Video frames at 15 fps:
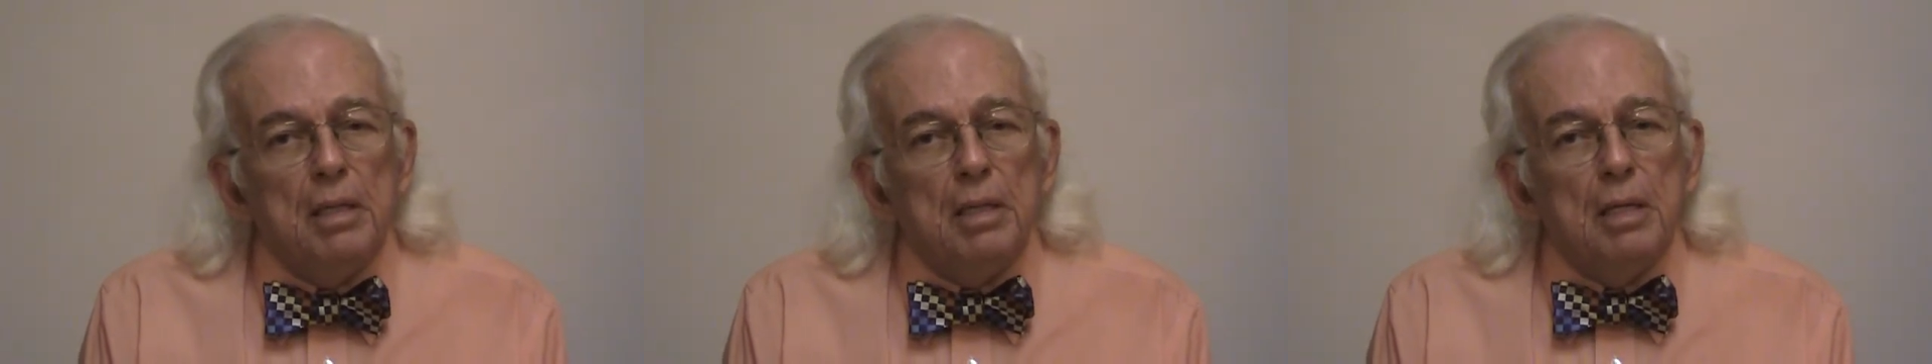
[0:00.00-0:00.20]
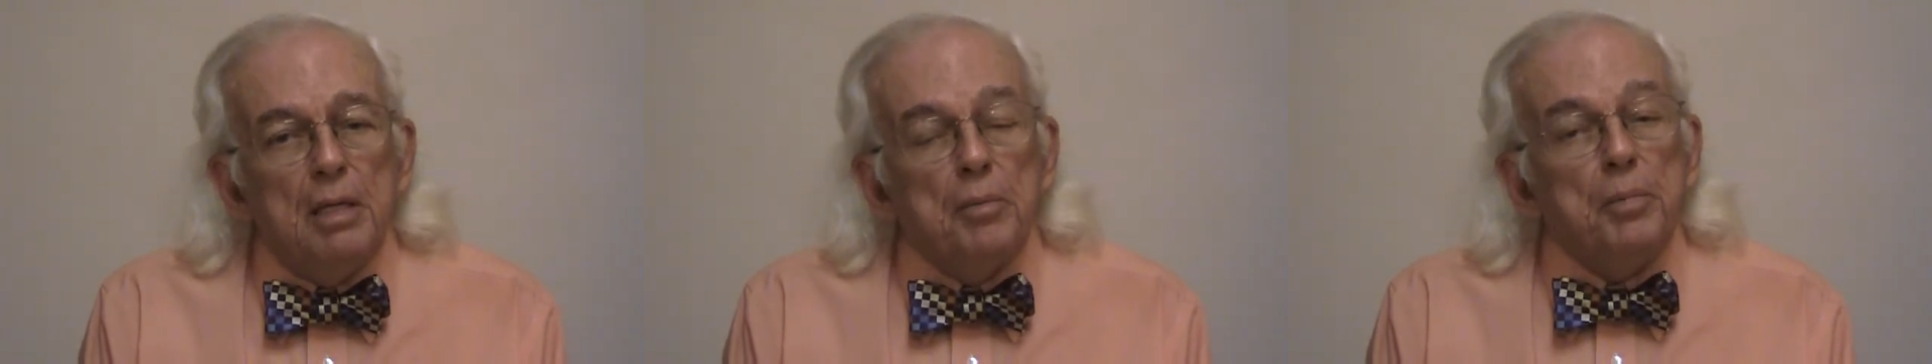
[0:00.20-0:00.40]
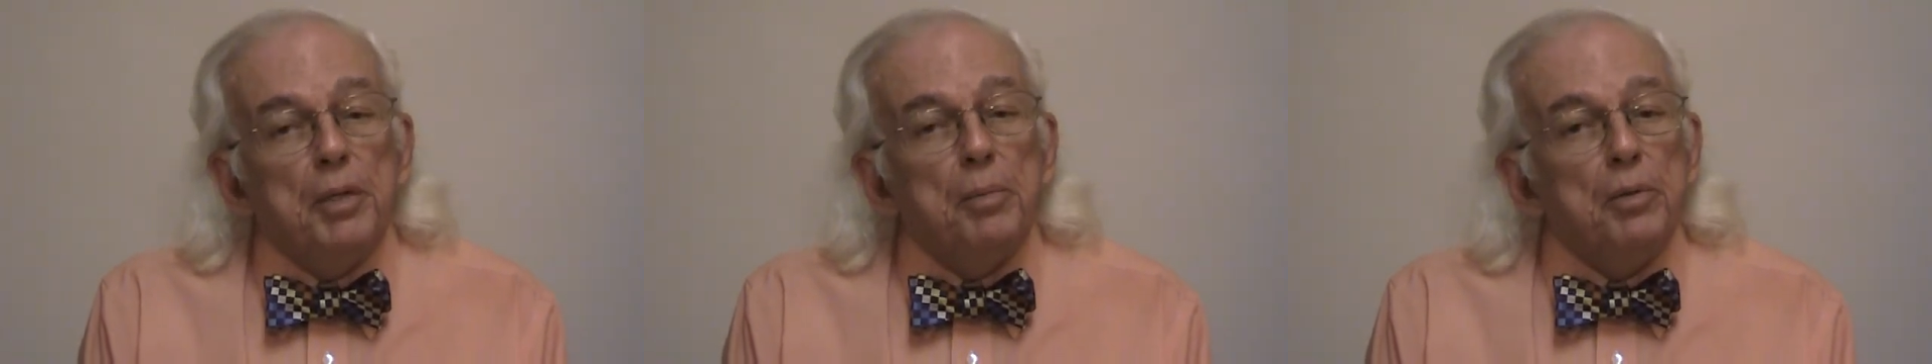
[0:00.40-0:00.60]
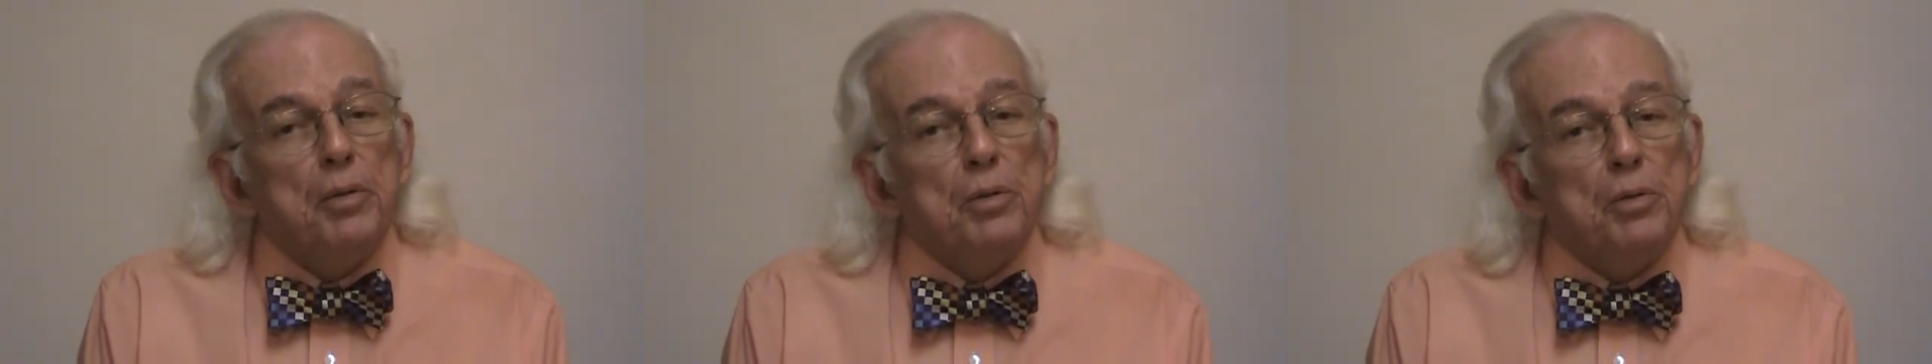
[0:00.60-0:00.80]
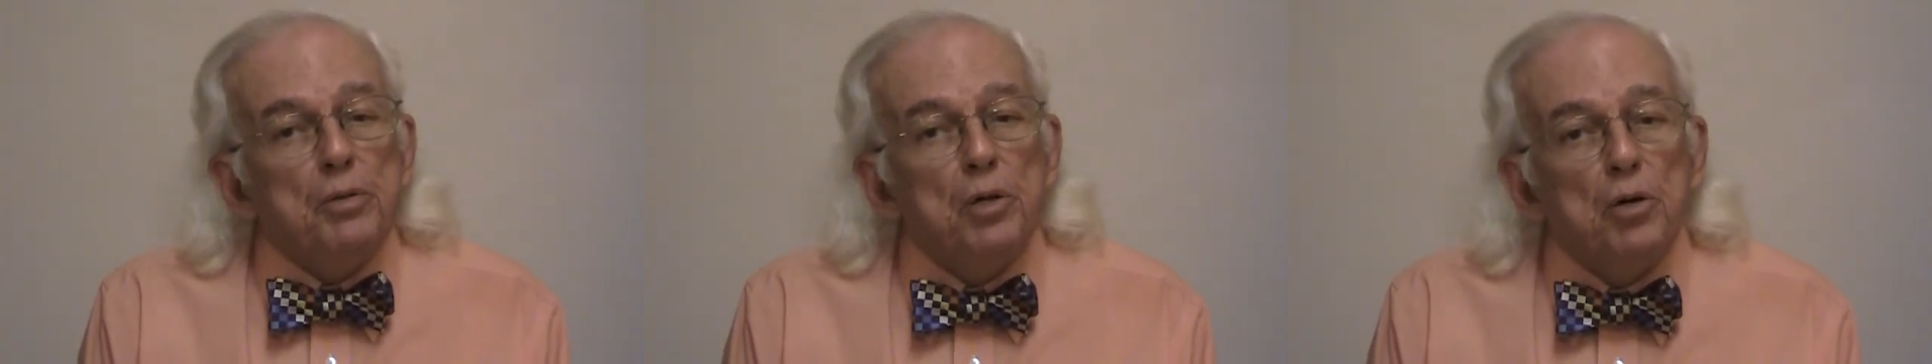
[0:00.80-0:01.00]
And the people who
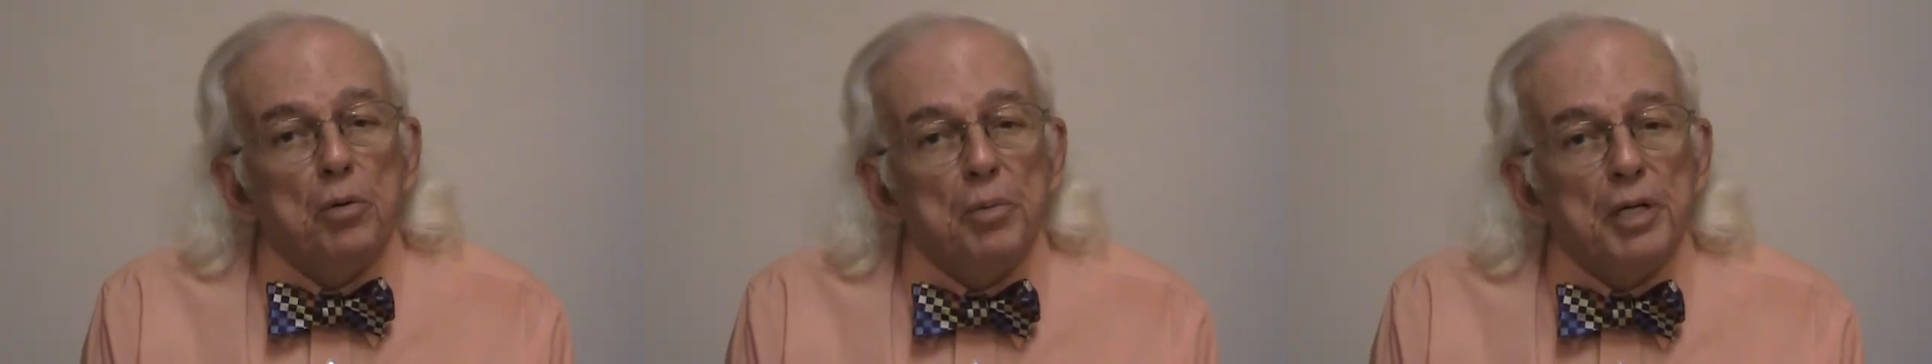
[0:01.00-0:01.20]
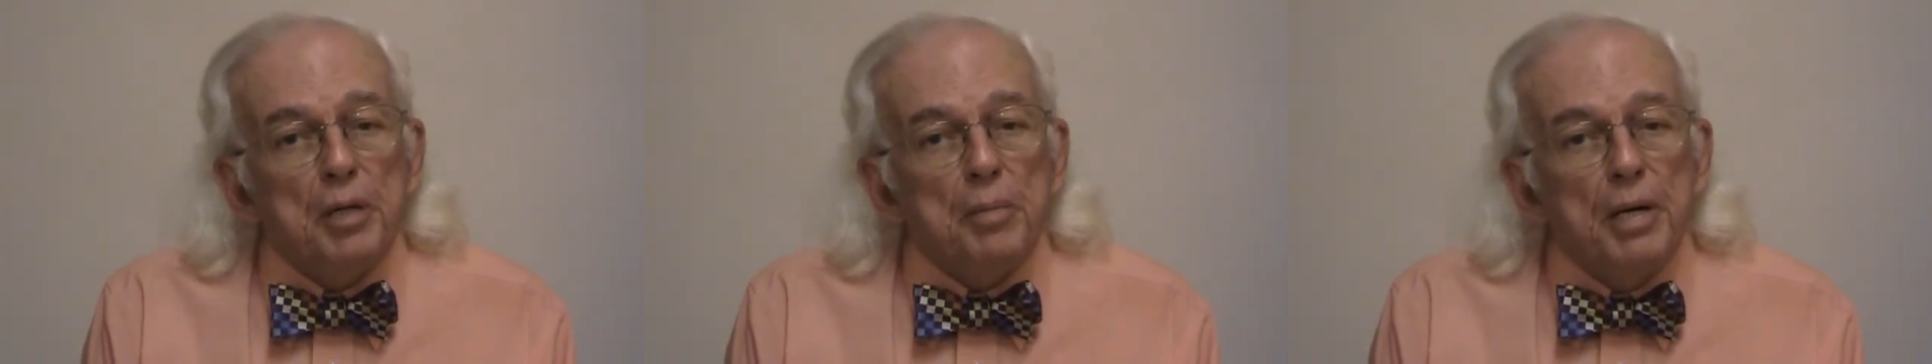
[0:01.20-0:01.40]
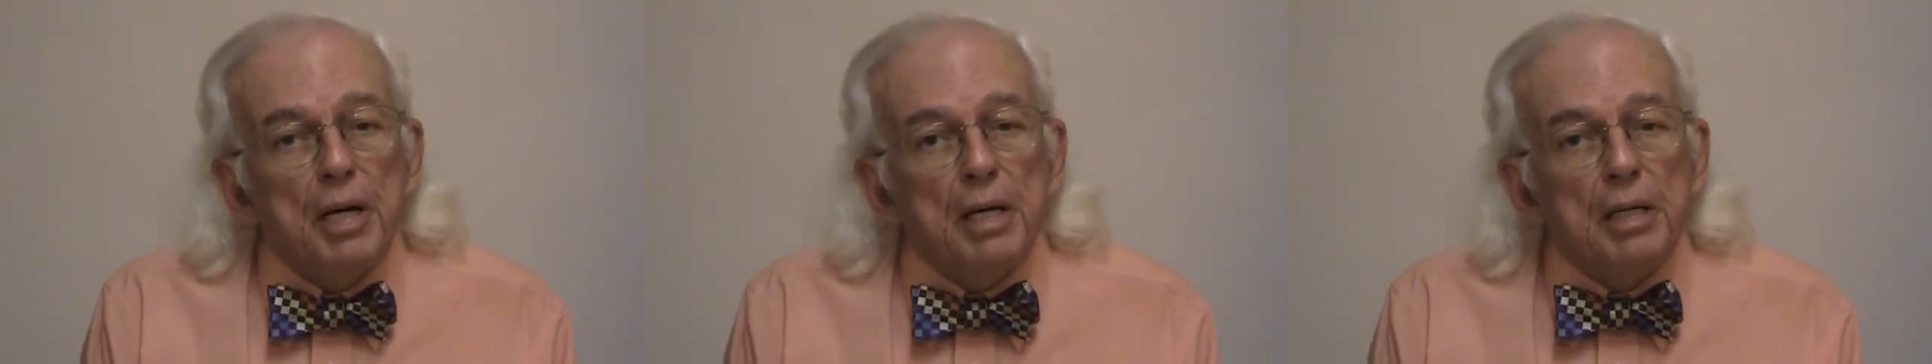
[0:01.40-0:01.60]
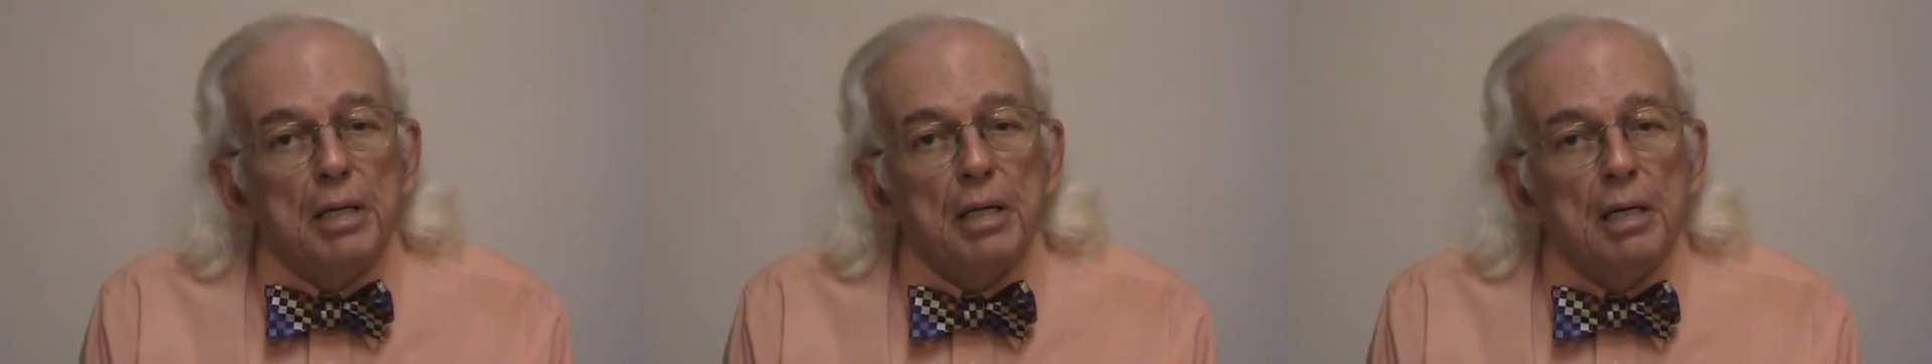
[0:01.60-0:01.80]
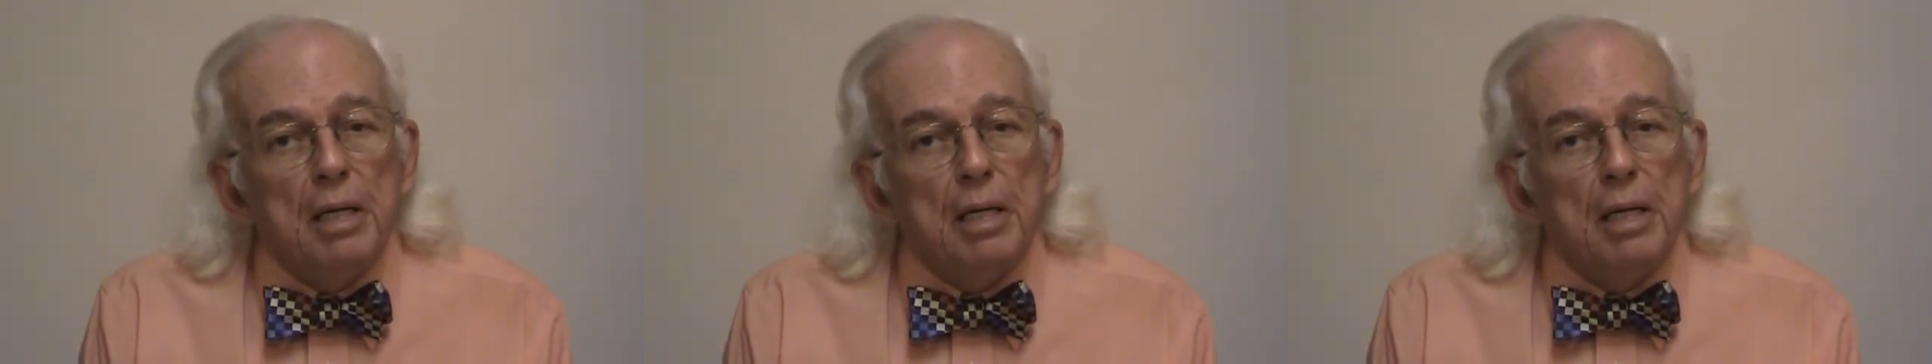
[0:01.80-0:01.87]
told me about it